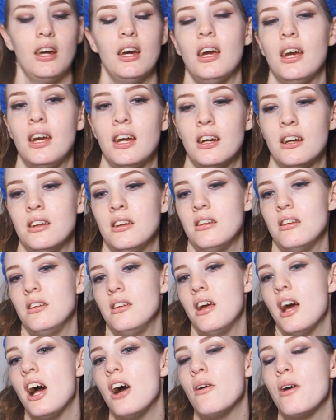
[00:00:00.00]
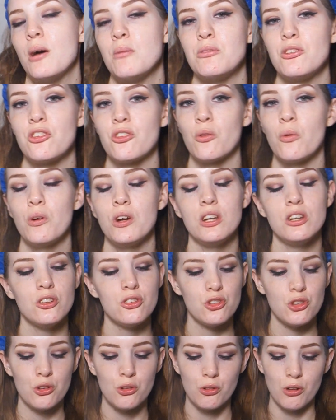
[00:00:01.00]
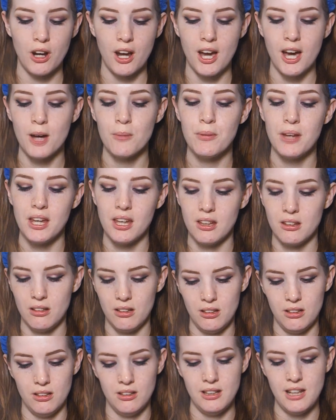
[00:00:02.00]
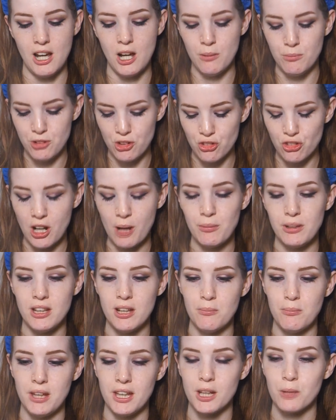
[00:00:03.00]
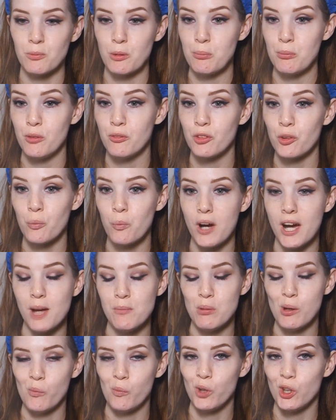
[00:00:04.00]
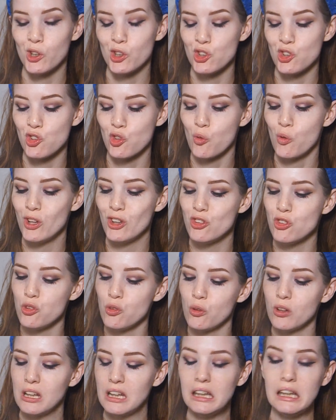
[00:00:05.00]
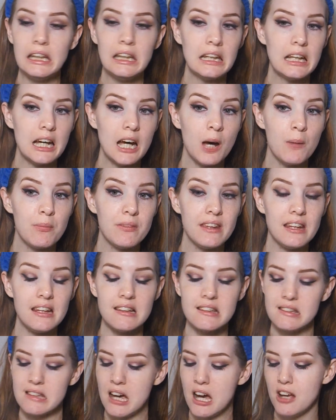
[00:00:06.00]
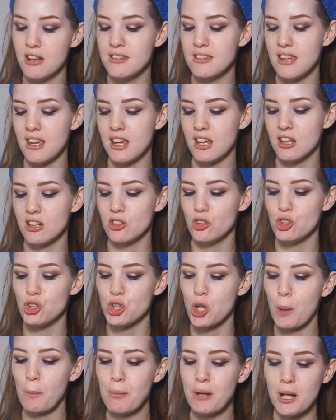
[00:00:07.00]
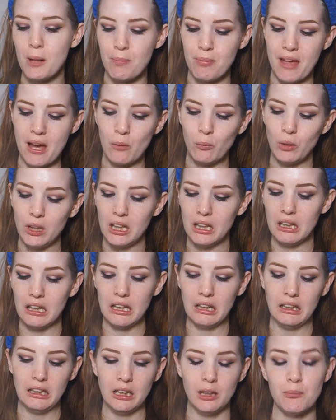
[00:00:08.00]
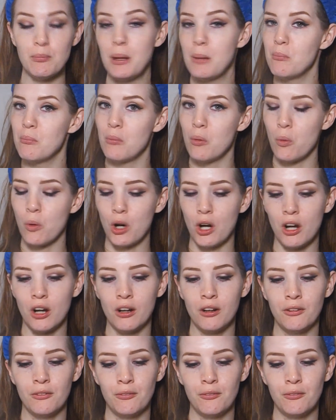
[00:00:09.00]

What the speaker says: And now I'm just going to grabbing a makeup remover wipe, and we are just going to clean up the sides and sharpen up that wing a little bit more.